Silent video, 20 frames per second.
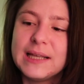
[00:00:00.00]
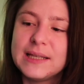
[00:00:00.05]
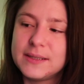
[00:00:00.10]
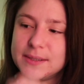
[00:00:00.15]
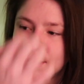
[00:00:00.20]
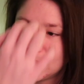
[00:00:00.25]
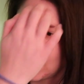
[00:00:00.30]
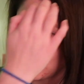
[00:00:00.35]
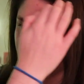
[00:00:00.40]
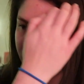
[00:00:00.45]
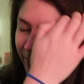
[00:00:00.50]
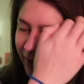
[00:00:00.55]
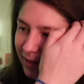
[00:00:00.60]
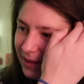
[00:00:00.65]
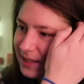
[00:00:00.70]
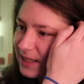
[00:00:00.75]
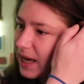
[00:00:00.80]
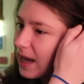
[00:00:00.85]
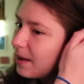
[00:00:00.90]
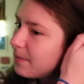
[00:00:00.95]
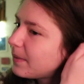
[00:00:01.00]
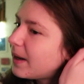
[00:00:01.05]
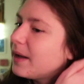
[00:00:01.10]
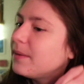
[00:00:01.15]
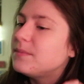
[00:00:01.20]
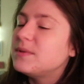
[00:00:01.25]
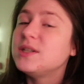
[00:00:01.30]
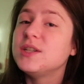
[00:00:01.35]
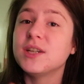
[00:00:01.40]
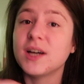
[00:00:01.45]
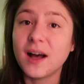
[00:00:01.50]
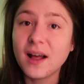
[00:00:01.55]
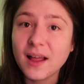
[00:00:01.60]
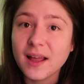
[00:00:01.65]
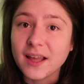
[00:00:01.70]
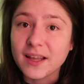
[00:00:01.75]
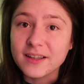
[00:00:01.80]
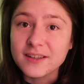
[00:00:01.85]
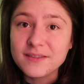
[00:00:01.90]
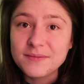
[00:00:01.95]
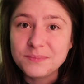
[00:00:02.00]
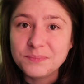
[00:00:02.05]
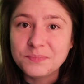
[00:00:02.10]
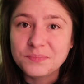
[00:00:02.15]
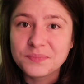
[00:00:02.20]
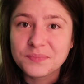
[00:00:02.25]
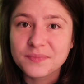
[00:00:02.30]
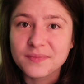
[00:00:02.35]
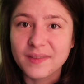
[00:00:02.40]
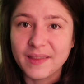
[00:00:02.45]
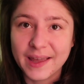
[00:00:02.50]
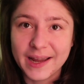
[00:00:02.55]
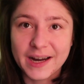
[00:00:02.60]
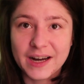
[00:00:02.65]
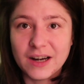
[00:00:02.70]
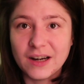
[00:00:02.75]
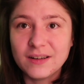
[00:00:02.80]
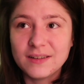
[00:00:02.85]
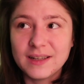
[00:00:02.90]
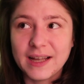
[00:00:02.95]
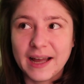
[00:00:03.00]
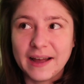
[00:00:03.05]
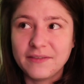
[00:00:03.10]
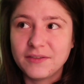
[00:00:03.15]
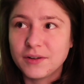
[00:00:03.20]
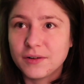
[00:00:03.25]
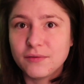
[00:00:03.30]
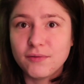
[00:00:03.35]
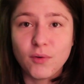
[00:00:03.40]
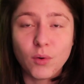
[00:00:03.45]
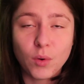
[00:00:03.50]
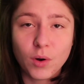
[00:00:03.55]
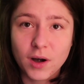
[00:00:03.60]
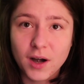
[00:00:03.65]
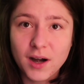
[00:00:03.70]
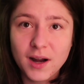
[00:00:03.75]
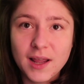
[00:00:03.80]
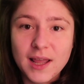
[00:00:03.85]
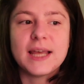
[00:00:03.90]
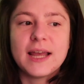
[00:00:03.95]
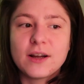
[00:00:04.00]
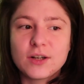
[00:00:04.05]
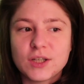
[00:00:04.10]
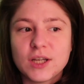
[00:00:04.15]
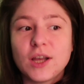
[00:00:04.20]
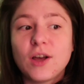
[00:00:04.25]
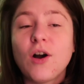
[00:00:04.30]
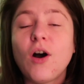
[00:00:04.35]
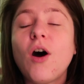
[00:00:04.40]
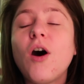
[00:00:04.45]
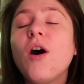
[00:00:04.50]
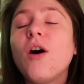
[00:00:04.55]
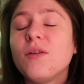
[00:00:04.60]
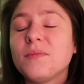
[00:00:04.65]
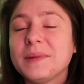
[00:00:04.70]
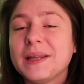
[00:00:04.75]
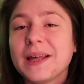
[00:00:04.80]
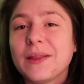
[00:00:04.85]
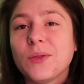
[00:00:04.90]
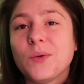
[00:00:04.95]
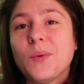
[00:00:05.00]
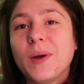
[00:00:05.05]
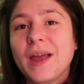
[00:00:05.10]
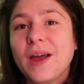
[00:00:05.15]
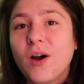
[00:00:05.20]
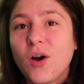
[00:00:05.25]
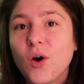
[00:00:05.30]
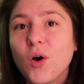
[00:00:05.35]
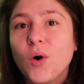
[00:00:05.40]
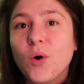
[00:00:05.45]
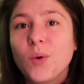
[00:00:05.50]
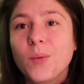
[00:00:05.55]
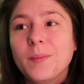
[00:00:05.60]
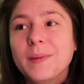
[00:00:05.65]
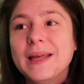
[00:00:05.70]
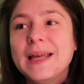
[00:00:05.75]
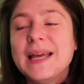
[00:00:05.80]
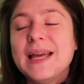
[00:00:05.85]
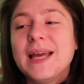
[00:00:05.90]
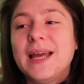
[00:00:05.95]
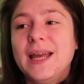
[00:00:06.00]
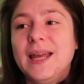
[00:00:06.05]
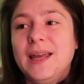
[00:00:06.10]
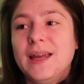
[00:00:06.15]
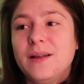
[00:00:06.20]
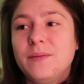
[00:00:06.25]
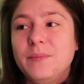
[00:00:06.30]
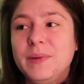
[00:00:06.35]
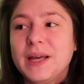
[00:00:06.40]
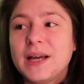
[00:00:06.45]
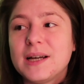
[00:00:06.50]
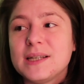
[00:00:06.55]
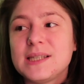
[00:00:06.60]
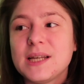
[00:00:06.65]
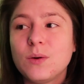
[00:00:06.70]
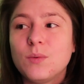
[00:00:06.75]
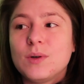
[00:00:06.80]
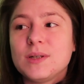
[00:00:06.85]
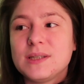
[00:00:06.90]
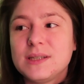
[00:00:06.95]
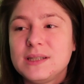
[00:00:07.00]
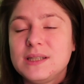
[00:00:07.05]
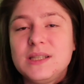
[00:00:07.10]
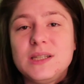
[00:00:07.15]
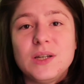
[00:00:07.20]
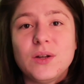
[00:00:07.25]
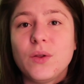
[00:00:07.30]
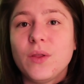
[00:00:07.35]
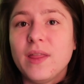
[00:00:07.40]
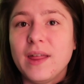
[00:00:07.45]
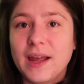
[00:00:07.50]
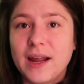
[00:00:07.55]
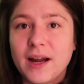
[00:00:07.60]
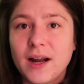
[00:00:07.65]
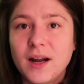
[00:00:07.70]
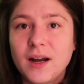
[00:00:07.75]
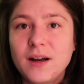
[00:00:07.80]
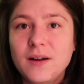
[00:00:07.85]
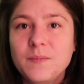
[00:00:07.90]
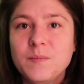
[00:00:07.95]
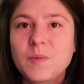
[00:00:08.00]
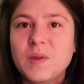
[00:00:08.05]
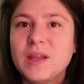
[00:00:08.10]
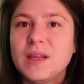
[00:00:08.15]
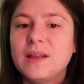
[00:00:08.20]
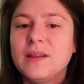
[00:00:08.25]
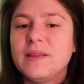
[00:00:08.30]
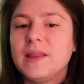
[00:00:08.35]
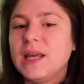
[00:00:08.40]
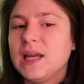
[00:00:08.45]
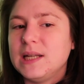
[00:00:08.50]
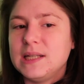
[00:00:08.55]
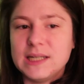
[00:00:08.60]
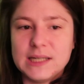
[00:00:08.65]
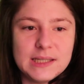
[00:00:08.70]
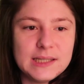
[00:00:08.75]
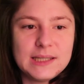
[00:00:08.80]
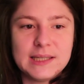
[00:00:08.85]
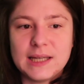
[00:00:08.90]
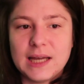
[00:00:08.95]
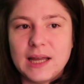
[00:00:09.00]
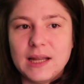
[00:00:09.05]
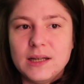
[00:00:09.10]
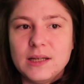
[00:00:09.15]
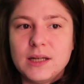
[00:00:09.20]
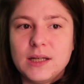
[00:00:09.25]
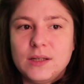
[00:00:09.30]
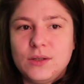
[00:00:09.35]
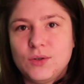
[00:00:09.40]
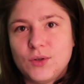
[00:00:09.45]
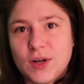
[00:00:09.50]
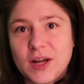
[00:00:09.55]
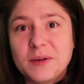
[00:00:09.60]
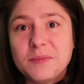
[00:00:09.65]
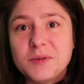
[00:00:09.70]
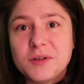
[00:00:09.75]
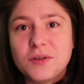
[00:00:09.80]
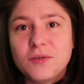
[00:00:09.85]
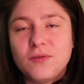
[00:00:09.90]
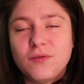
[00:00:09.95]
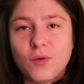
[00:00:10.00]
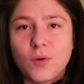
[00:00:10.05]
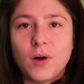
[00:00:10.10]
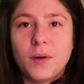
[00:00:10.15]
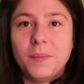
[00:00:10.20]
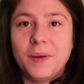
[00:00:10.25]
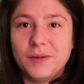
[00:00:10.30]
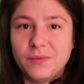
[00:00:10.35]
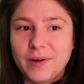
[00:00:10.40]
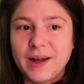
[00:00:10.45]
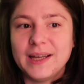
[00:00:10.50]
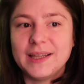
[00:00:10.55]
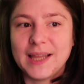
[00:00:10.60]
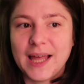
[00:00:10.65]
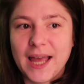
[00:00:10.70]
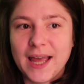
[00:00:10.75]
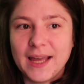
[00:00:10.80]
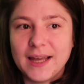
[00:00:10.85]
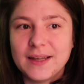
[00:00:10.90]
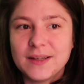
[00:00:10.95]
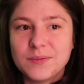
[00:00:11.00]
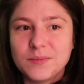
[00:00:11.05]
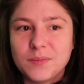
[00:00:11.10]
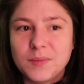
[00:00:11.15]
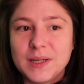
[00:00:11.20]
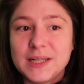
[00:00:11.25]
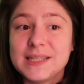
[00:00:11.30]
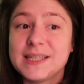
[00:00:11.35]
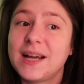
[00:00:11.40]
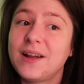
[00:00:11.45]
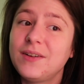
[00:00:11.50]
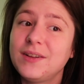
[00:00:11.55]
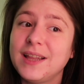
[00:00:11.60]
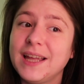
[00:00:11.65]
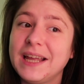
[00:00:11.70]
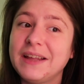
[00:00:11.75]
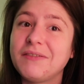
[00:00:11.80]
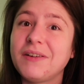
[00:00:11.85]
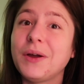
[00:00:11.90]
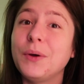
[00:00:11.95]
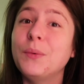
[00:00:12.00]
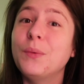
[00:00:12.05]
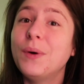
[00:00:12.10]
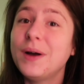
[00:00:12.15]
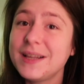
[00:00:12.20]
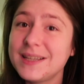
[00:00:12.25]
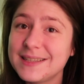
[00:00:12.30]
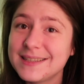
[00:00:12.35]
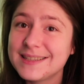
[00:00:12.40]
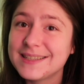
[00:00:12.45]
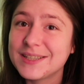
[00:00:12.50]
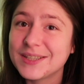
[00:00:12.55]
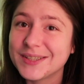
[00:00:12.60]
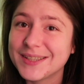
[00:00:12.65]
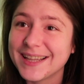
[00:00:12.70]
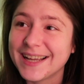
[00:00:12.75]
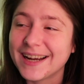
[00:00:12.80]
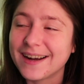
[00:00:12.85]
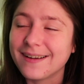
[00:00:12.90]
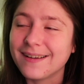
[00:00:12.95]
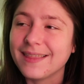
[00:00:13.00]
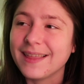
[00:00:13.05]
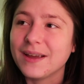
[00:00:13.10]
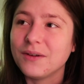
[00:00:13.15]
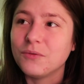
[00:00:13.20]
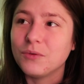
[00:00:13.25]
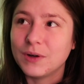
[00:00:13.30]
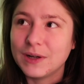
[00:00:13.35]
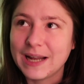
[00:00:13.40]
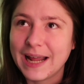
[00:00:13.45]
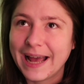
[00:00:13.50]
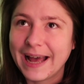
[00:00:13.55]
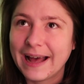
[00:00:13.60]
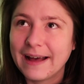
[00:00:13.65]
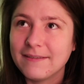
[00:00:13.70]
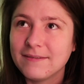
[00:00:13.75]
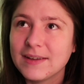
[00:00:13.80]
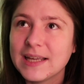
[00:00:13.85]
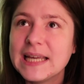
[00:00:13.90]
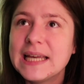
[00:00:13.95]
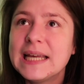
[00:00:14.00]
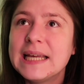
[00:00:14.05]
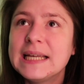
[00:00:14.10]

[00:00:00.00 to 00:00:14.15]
So by the time I'm done there after 4, they actually call me on the way home, and because I wasn't still there, they didn't send a script for my right leg. But it sounded like if I was still there, they would have.